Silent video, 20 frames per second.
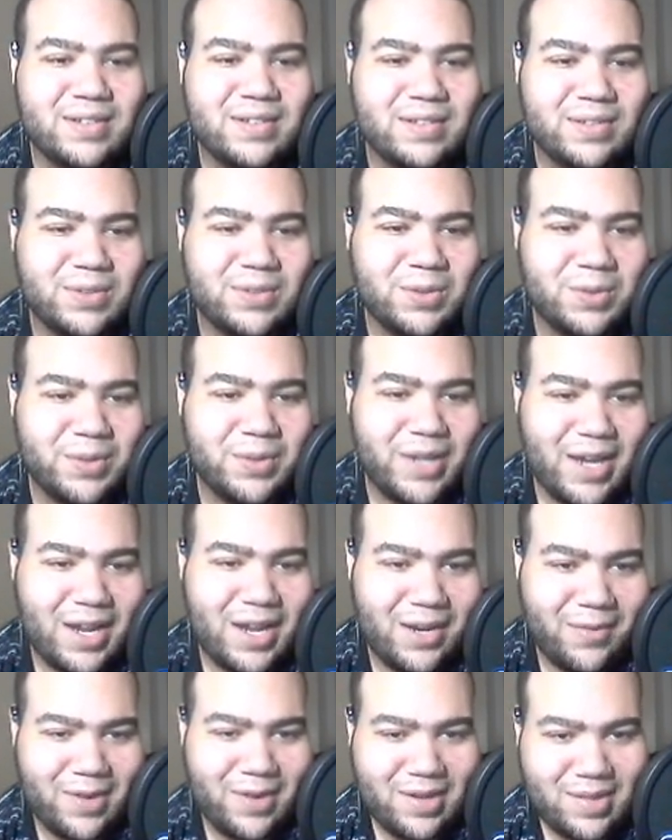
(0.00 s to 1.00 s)
Oh,
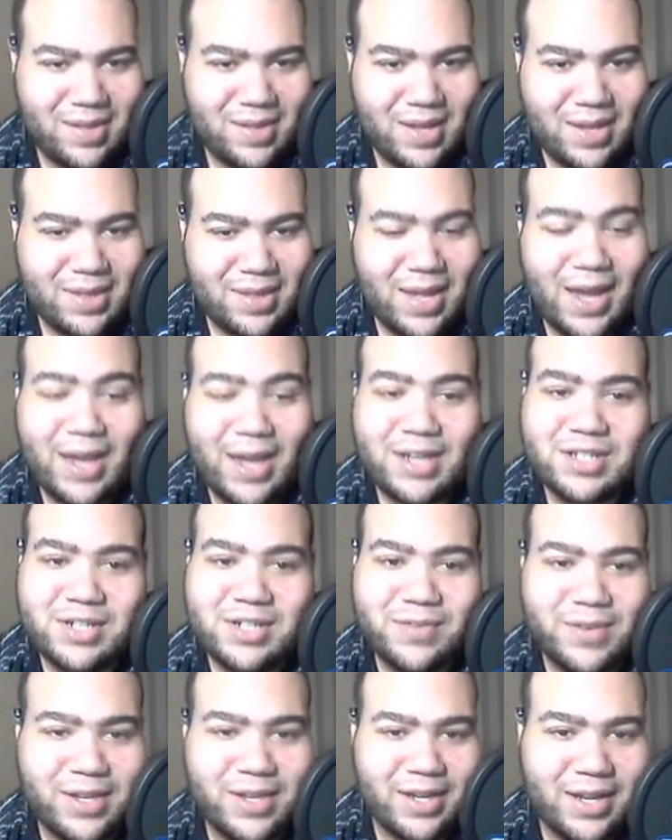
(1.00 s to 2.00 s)
Calyrex. Yes, I actually
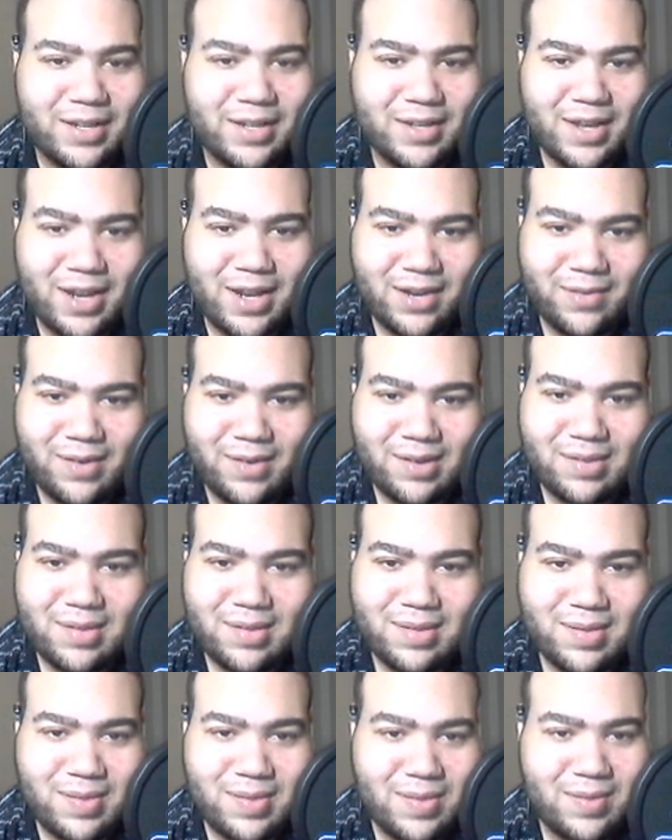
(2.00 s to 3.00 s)
really like
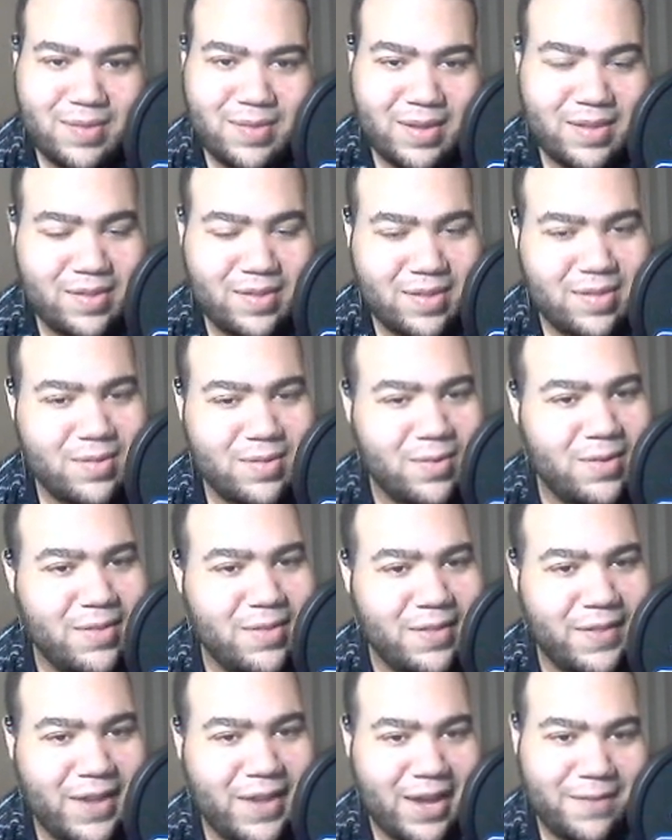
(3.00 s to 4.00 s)
Calyrex. The, the story
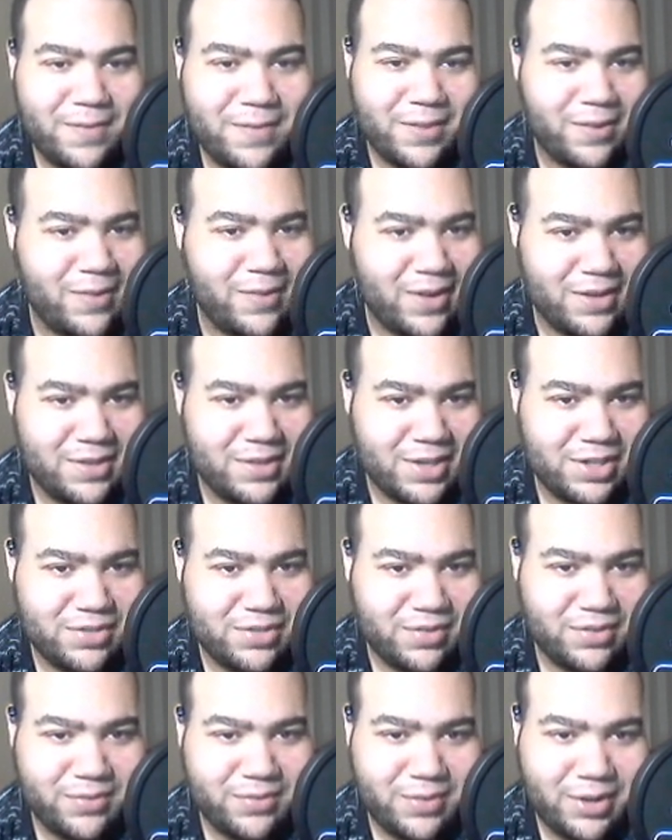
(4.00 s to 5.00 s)
that they had for the Crown
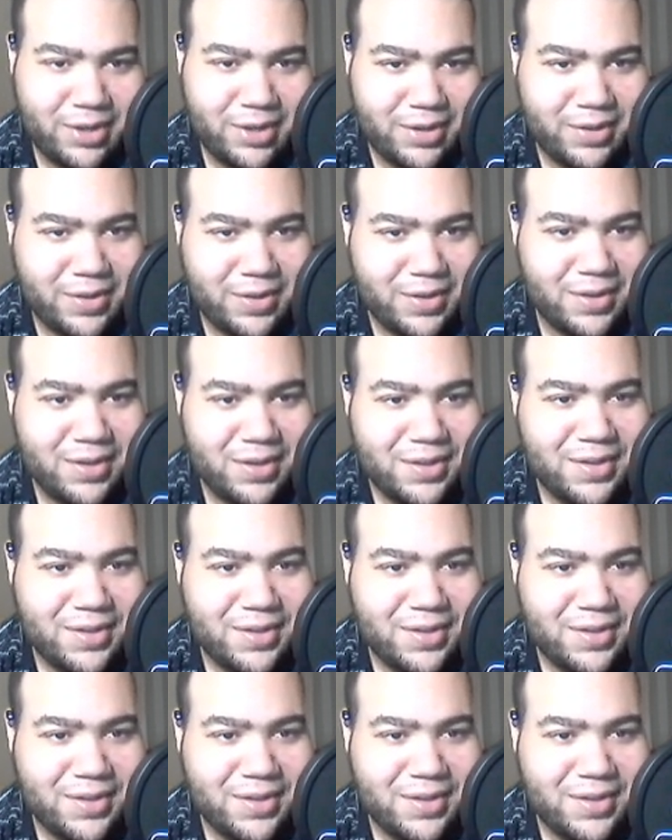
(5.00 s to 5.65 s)
Tundra was really good.